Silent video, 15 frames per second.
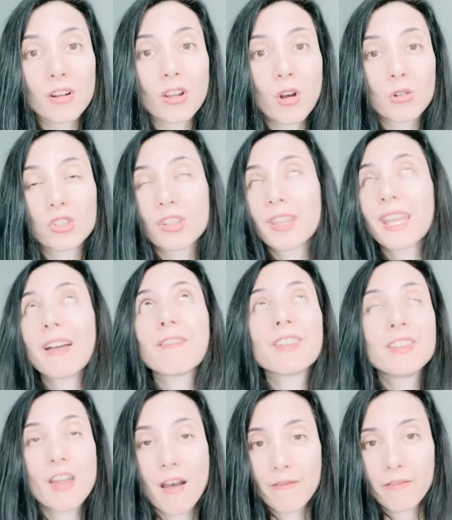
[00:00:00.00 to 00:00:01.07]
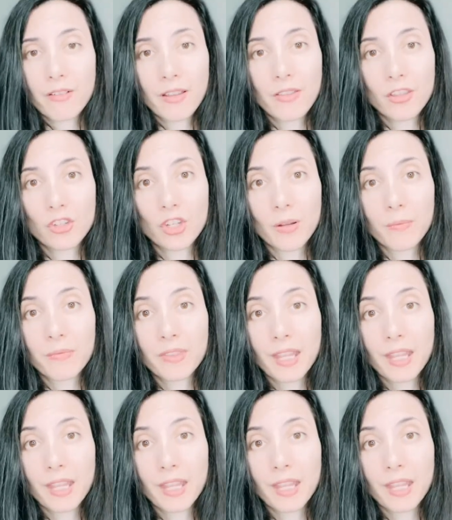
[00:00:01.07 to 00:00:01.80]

coach. They have enough in the gym.